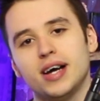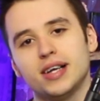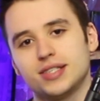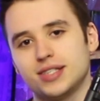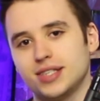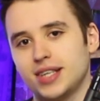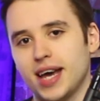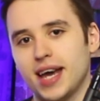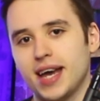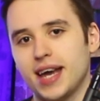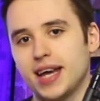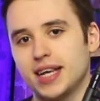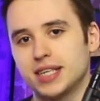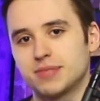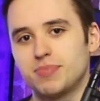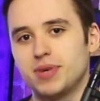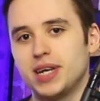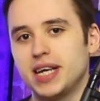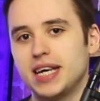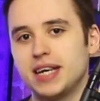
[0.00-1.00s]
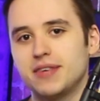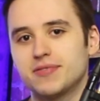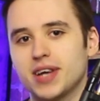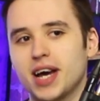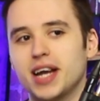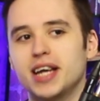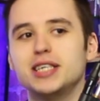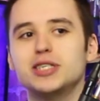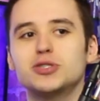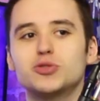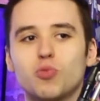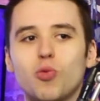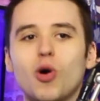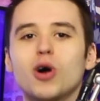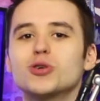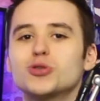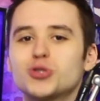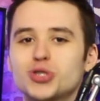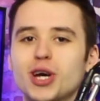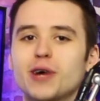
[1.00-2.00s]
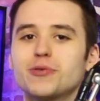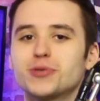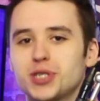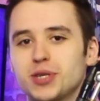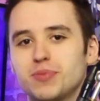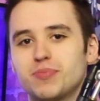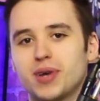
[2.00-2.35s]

Today it is believed at least one Chelsea